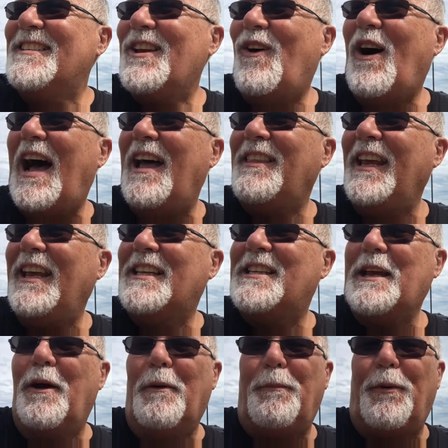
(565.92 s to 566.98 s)
so I think
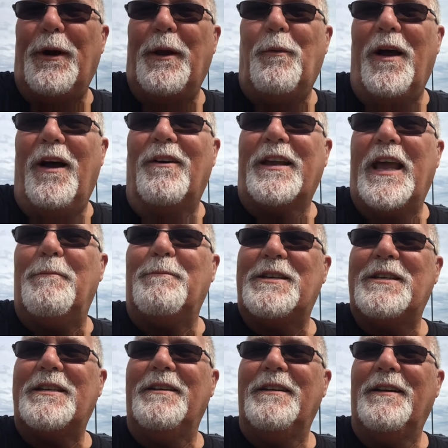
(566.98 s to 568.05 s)
it's a pretty well
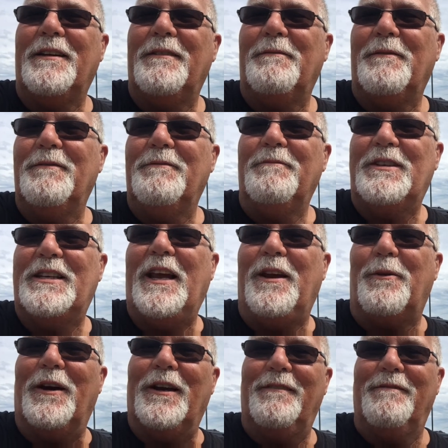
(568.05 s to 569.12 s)
kept
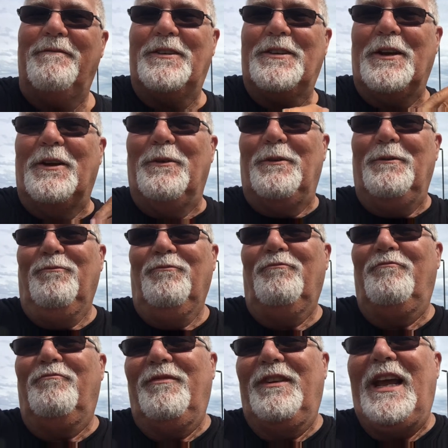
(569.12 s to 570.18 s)
secret so
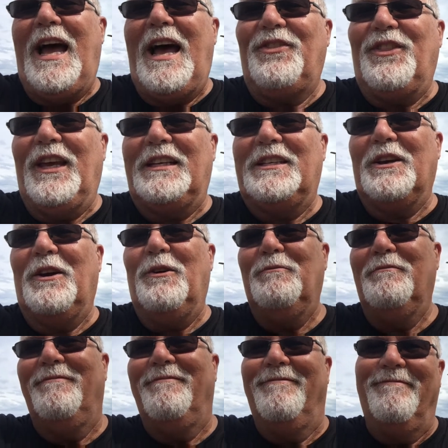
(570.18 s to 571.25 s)
yeah I think so
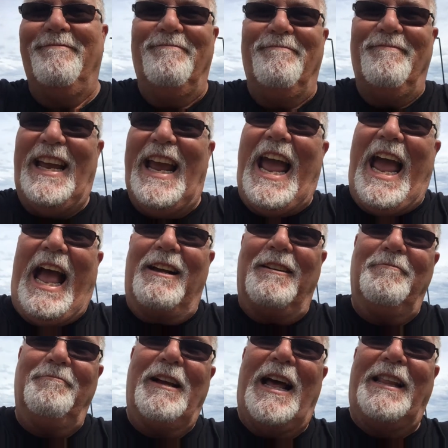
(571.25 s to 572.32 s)
yeah
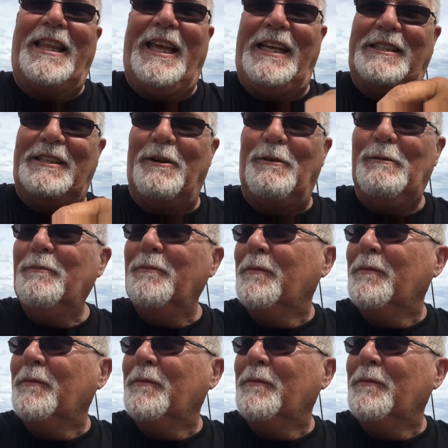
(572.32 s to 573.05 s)
I think so